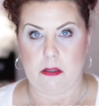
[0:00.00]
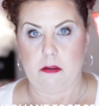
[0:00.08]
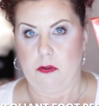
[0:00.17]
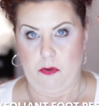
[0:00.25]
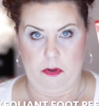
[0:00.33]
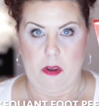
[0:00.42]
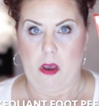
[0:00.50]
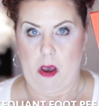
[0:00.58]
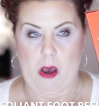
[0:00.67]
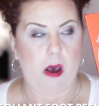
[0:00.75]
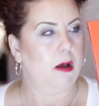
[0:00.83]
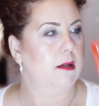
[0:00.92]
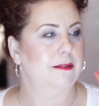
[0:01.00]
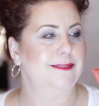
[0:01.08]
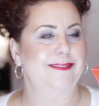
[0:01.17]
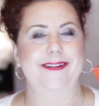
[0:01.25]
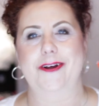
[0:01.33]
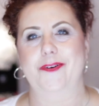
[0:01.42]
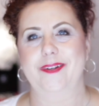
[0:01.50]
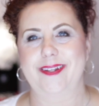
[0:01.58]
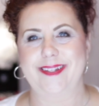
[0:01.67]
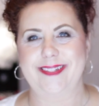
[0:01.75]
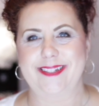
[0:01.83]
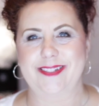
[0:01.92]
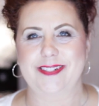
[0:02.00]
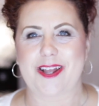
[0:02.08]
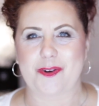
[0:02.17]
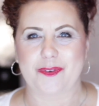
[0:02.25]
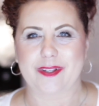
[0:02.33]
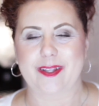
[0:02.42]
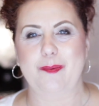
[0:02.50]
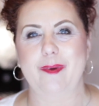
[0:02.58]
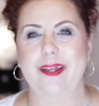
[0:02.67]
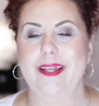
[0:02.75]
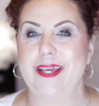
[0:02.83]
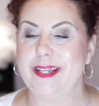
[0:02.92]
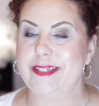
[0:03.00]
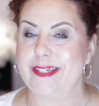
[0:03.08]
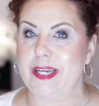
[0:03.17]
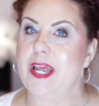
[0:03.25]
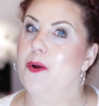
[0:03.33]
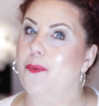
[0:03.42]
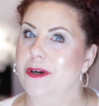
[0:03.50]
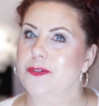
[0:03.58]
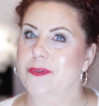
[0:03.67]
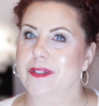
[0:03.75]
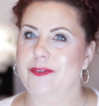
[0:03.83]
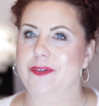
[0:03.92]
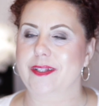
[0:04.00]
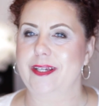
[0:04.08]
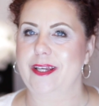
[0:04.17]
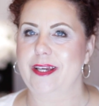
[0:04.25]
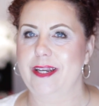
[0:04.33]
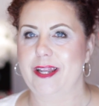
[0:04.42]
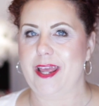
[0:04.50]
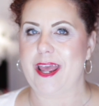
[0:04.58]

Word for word: yeah no it did not really but it did it worked really really good